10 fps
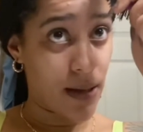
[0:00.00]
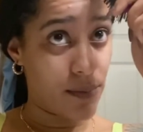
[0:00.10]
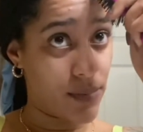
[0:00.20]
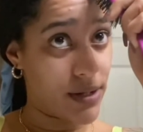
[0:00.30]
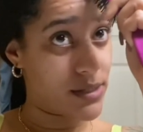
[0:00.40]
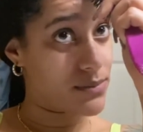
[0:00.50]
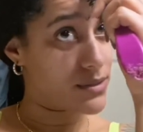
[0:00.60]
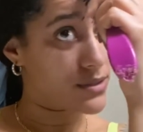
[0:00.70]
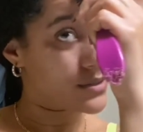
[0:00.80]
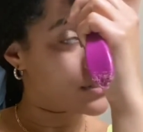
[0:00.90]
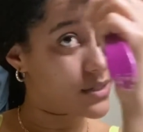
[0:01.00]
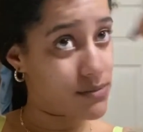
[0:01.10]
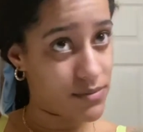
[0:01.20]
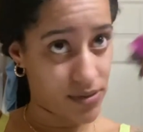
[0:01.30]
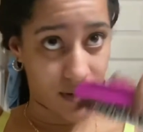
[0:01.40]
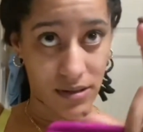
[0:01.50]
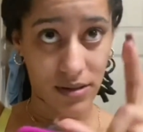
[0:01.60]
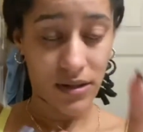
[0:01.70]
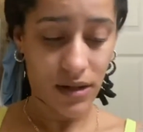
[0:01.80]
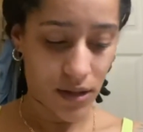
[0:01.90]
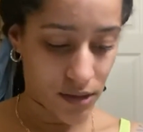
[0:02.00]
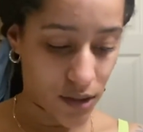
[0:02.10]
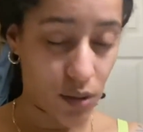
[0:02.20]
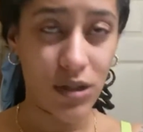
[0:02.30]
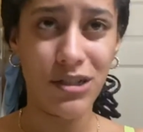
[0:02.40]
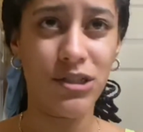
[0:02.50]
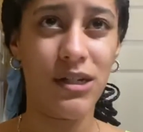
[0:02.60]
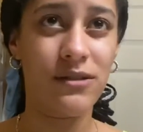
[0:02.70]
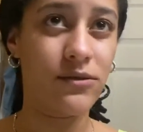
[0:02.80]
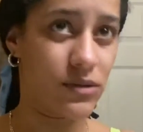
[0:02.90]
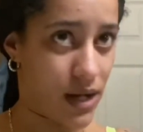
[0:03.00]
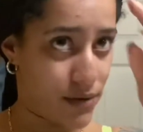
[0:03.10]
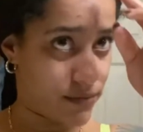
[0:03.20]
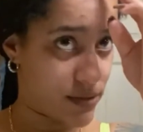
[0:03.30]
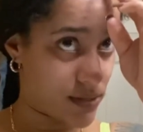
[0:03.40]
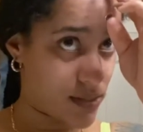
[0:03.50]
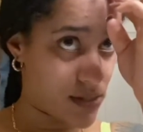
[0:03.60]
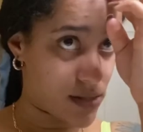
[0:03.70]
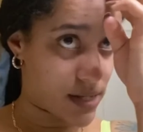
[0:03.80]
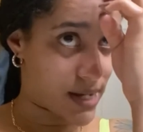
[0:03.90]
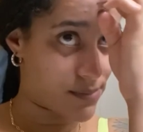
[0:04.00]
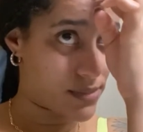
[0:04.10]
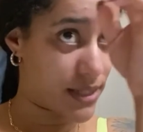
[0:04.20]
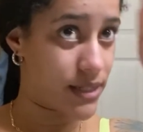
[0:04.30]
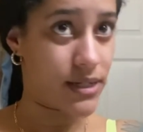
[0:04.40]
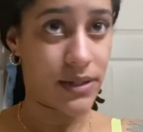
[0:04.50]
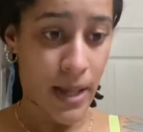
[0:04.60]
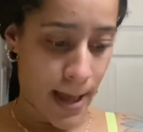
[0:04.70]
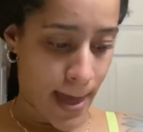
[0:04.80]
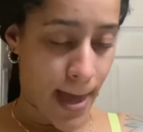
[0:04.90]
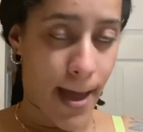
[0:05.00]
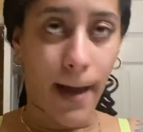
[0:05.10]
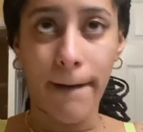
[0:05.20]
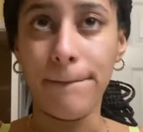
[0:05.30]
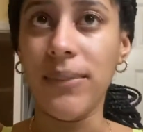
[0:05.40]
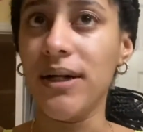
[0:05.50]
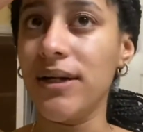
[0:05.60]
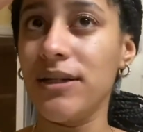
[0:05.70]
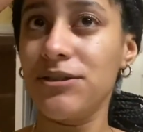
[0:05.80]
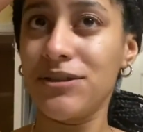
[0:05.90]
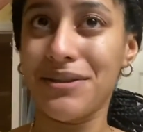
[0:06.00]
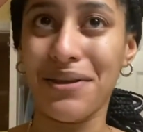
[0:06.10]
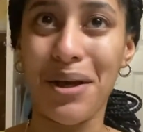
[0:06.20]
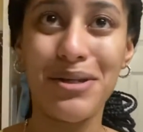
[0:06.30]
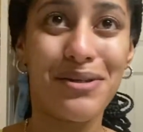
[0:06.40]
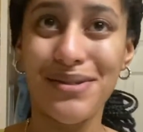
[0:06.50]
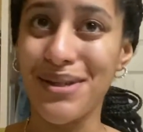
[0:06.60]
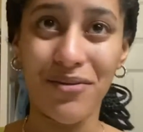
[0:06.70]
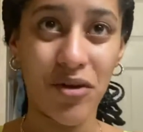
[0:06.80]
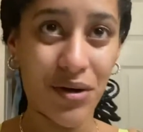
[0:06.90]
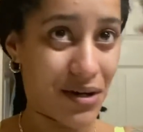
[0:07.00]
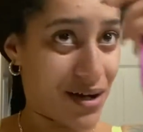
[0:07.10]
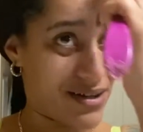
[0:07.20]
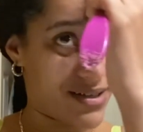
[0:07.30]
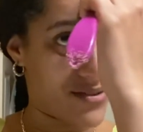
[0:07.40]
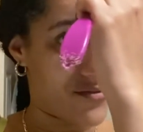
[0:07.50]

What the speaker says: But it's been low-key stressful. Not really. Like, I'm good. But it's just a lot of stuff going on in the